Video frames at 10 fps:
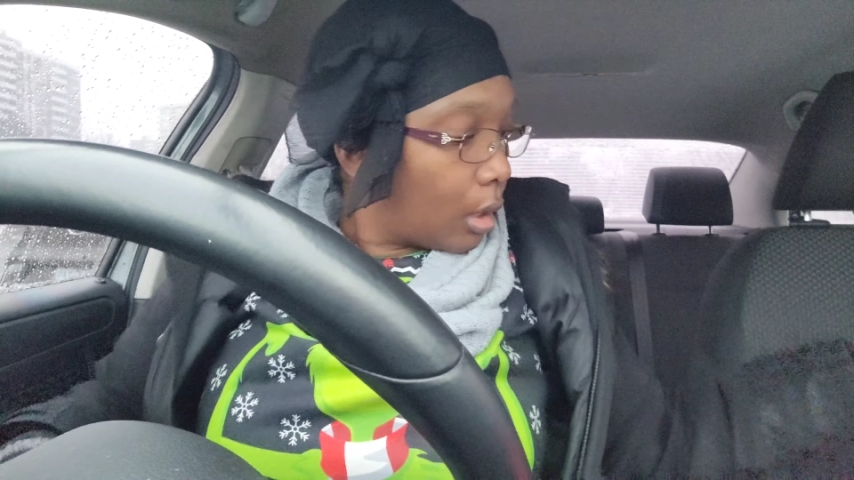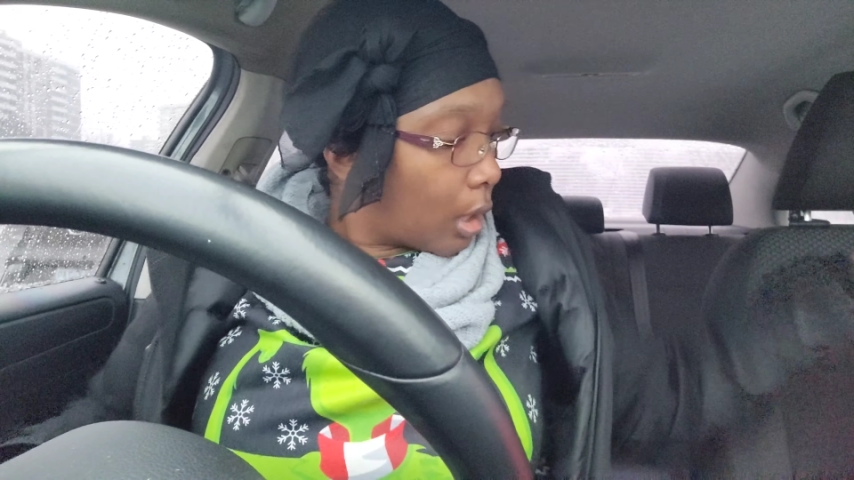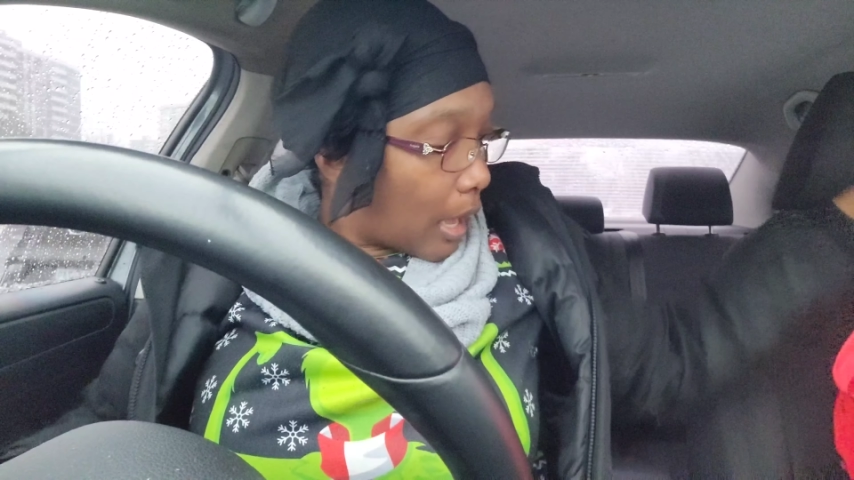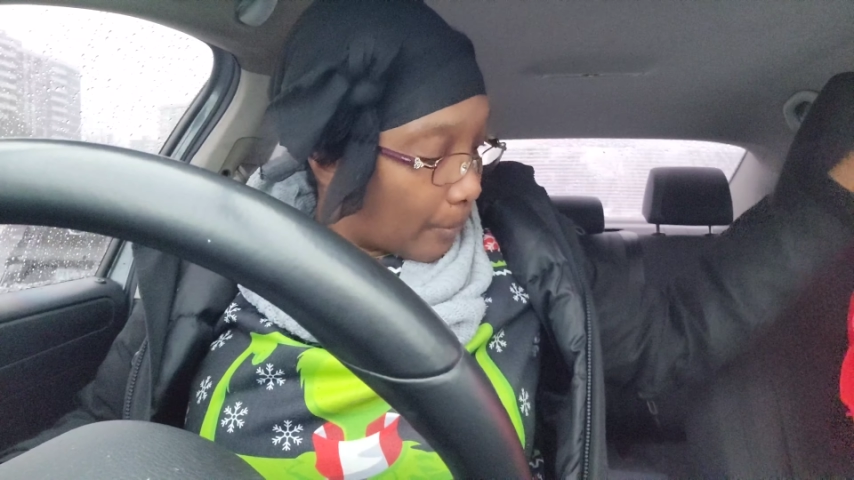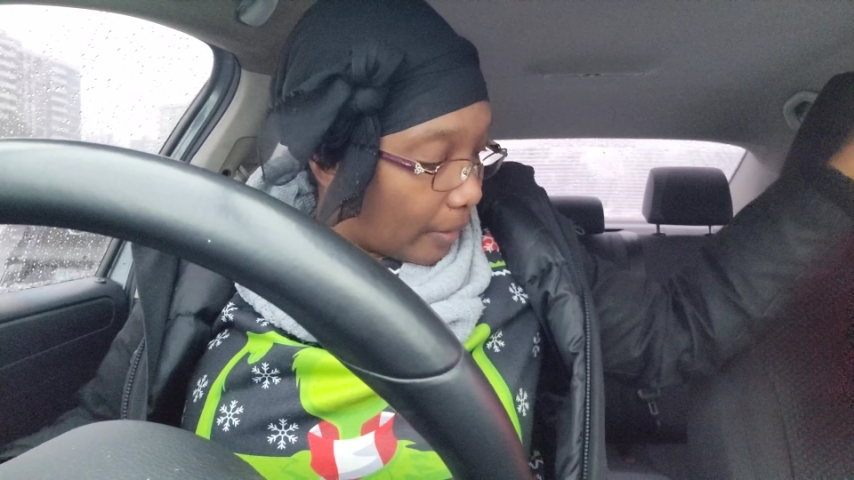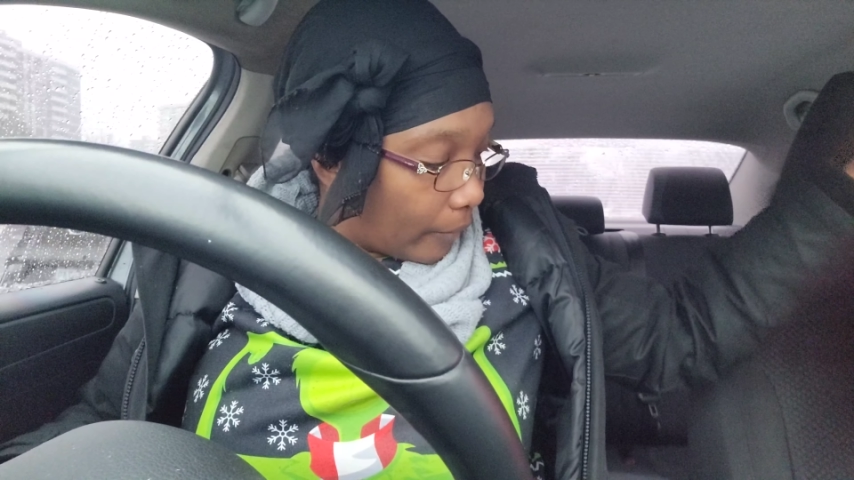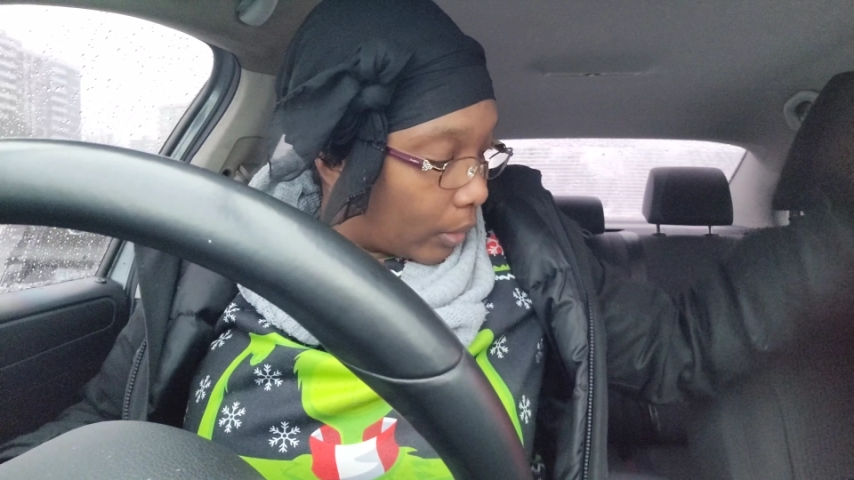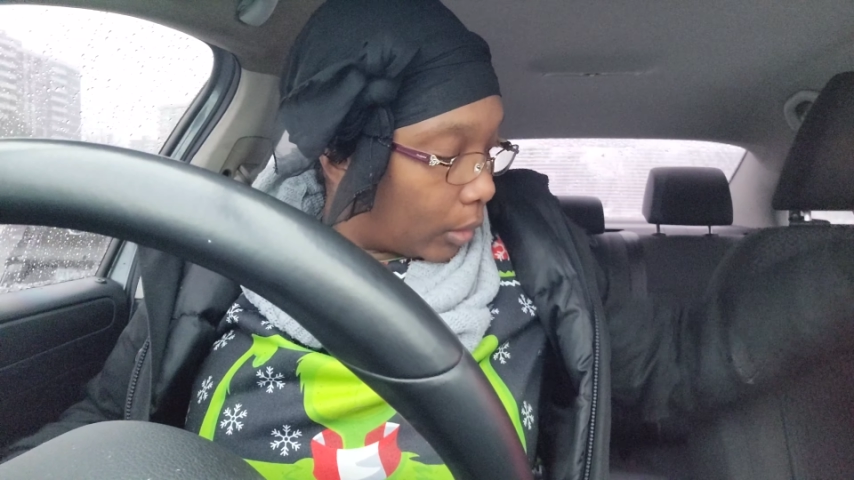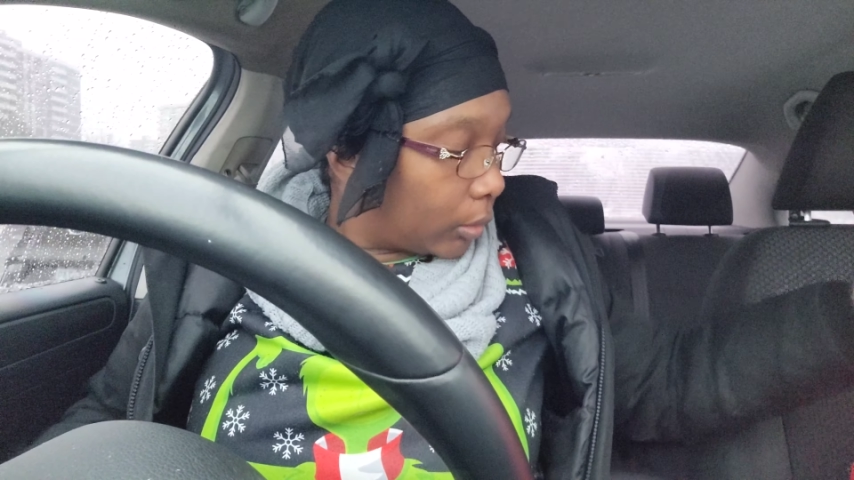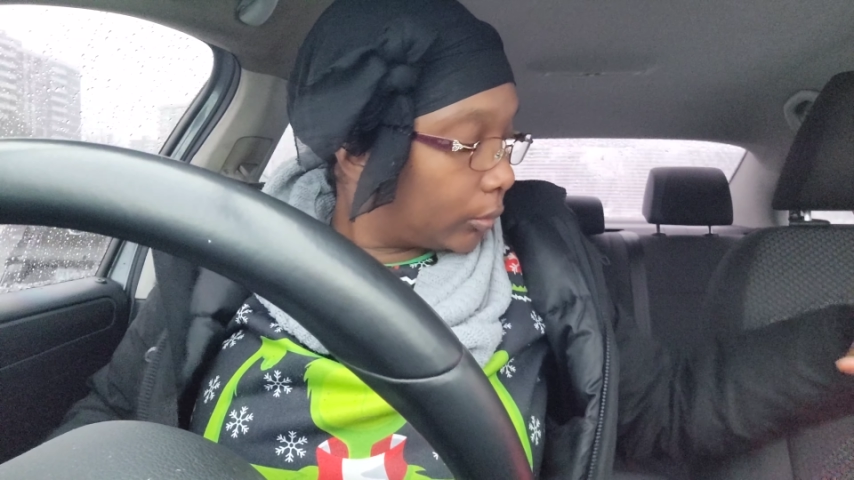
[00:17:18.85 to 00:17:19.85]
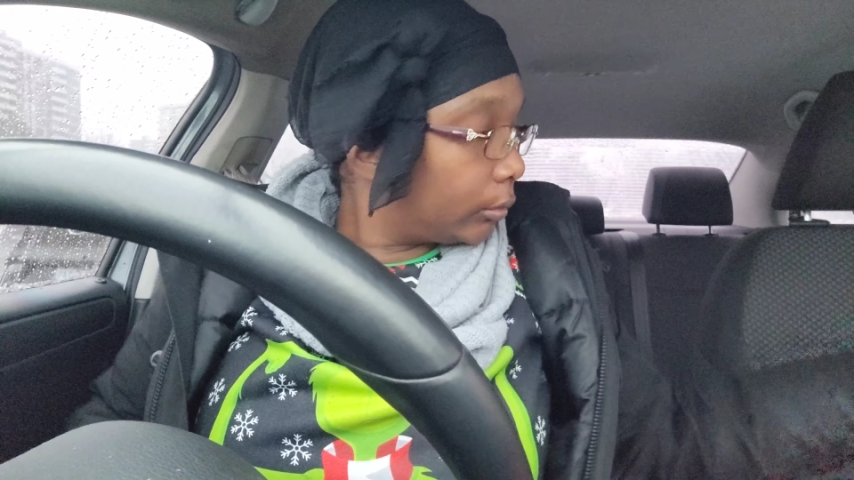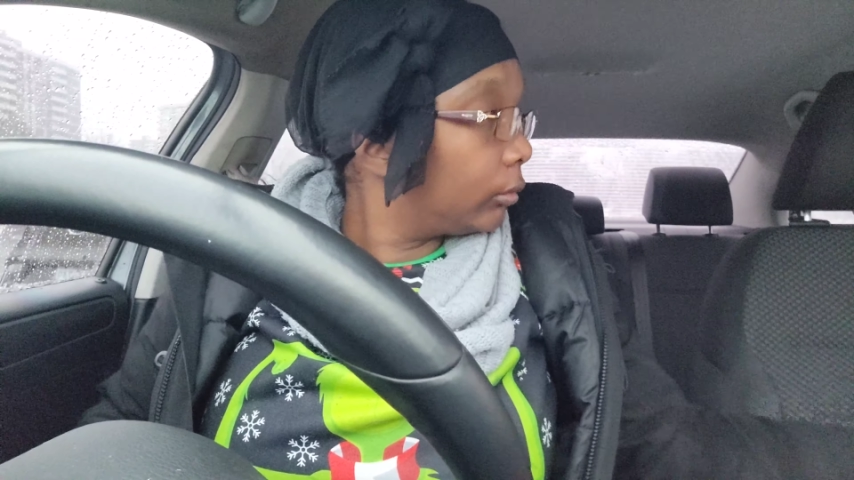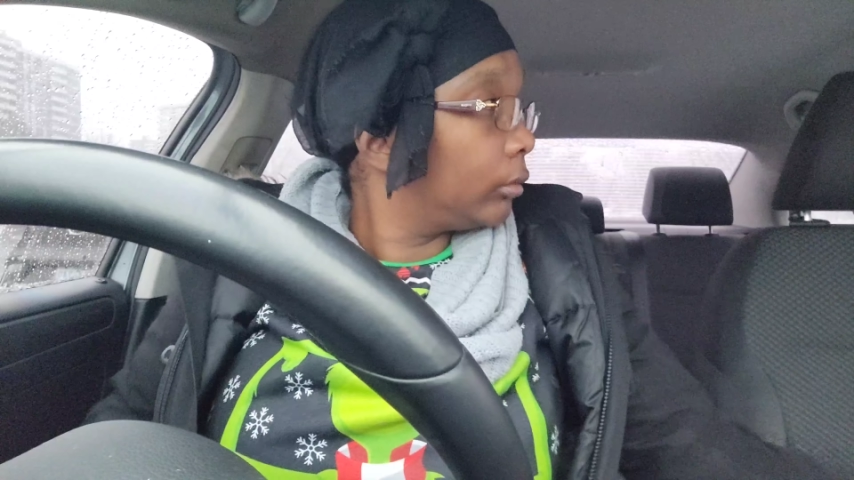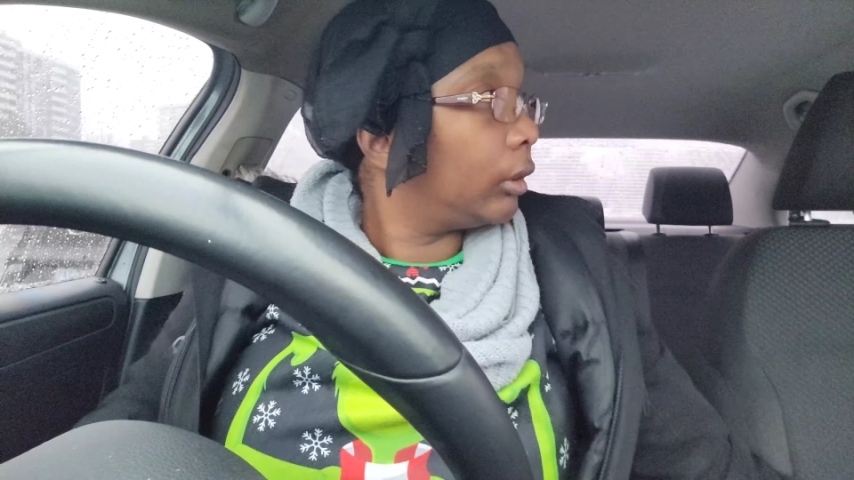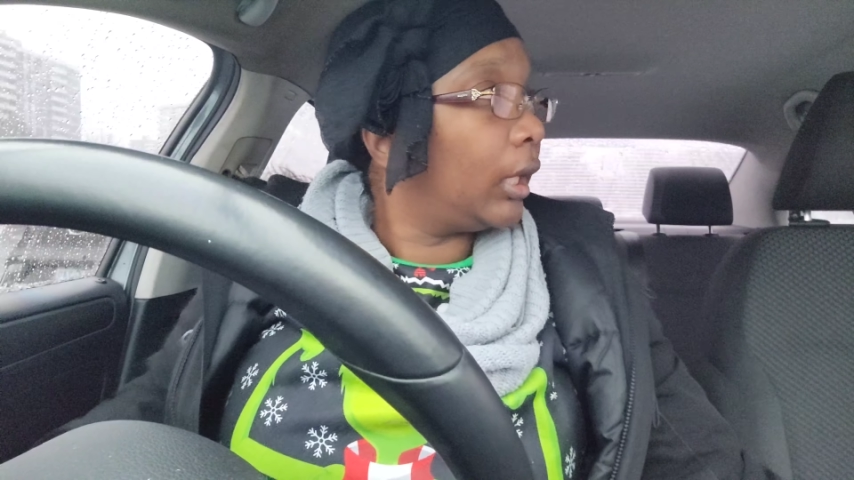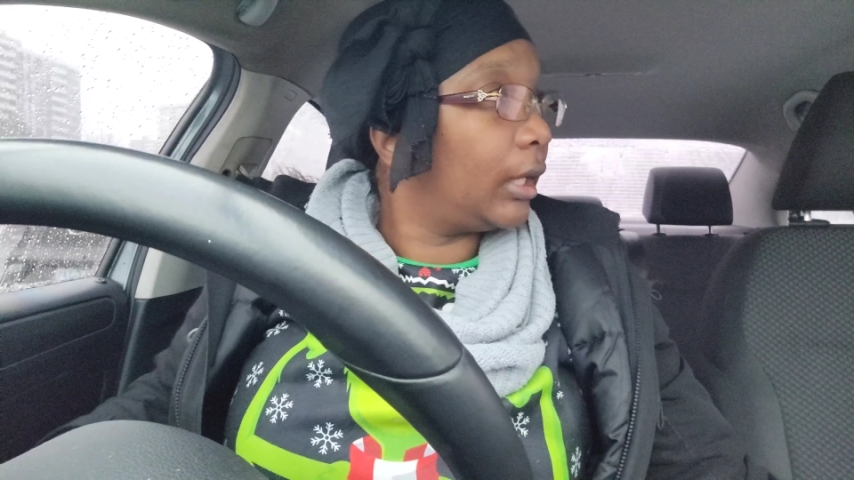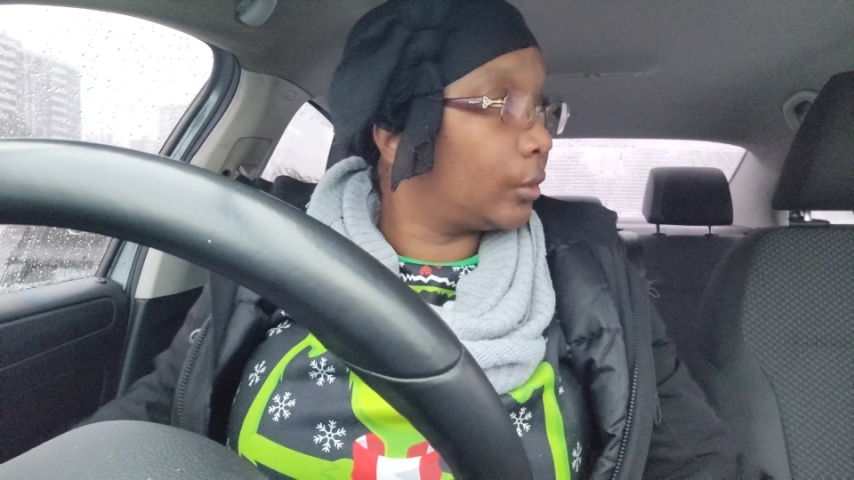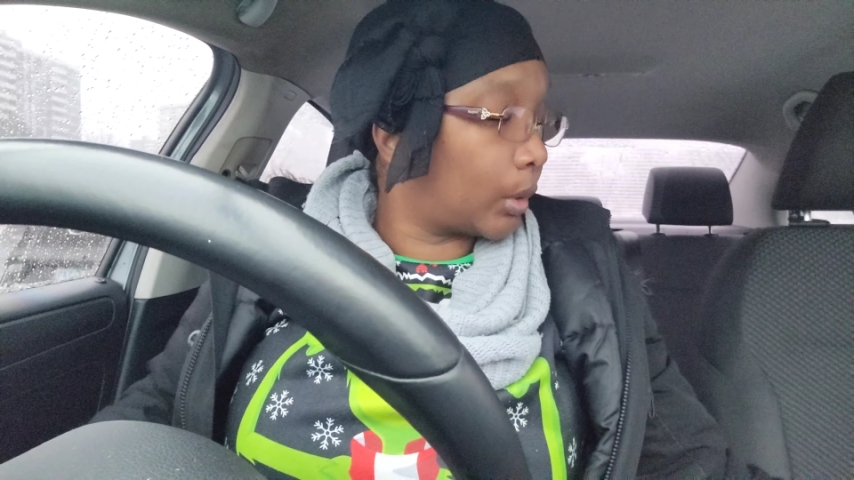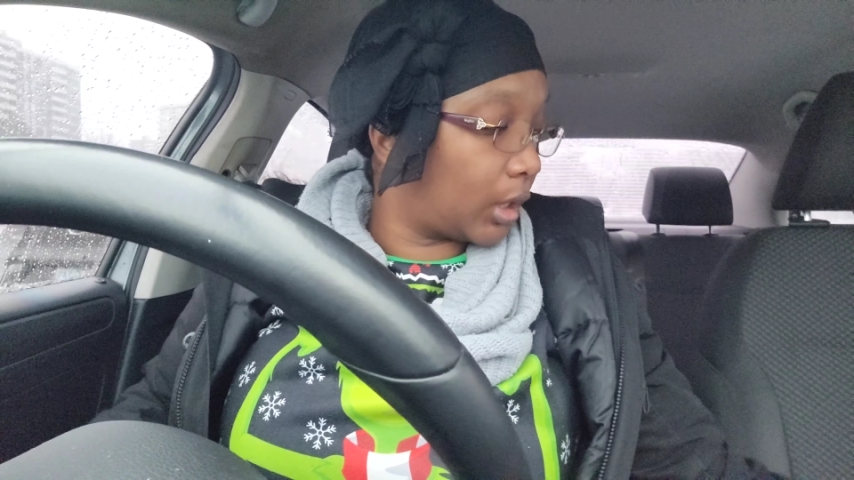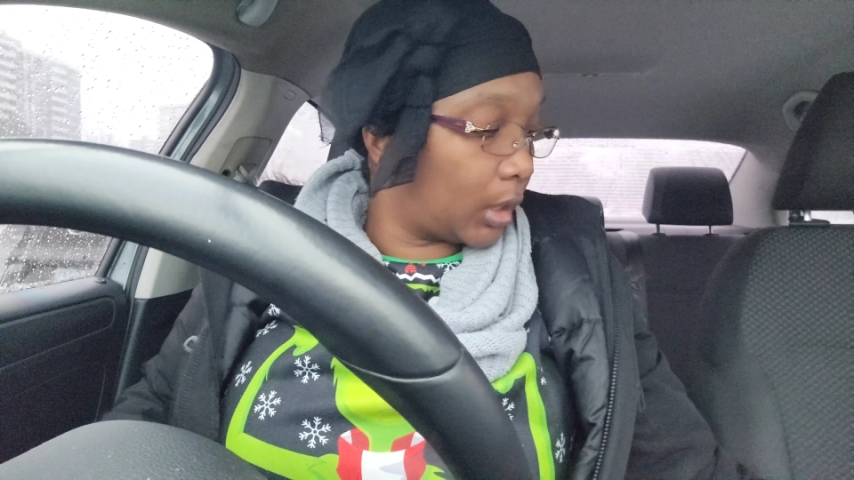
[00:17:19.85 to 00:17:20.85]
However, it is
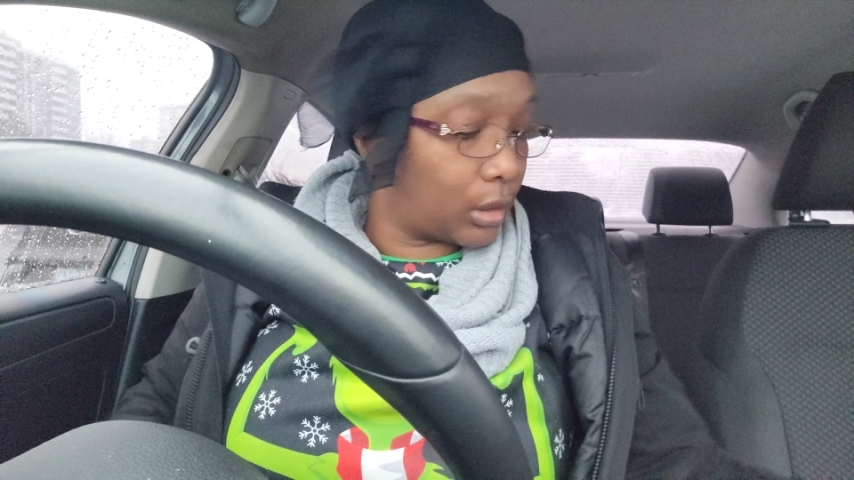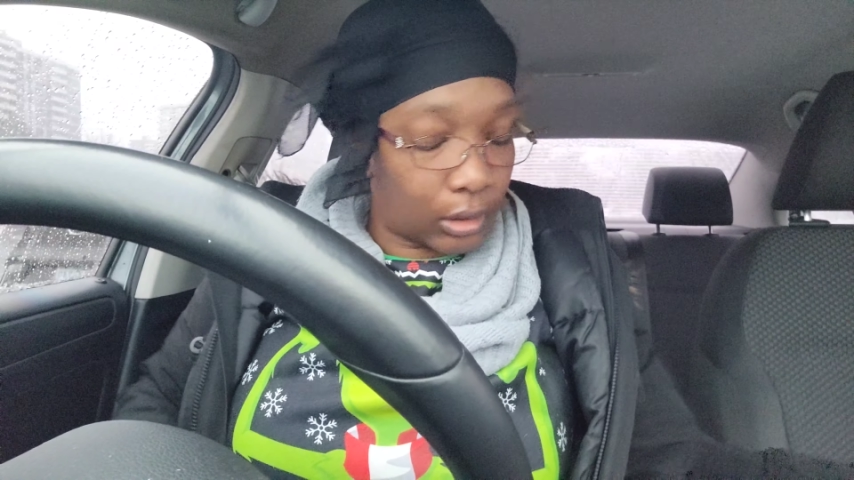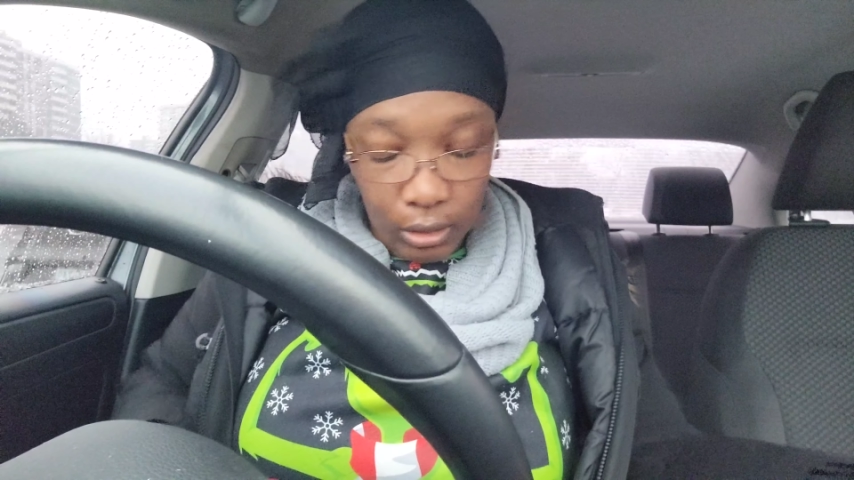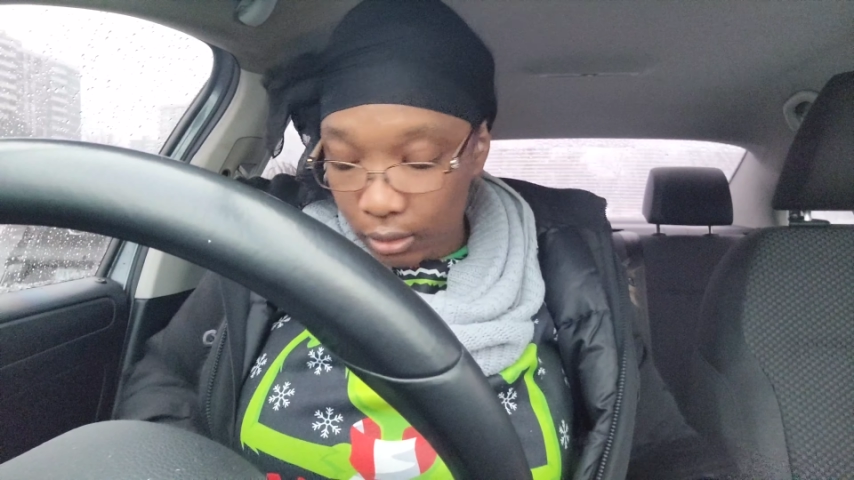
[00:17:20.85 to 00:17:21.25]
what it is.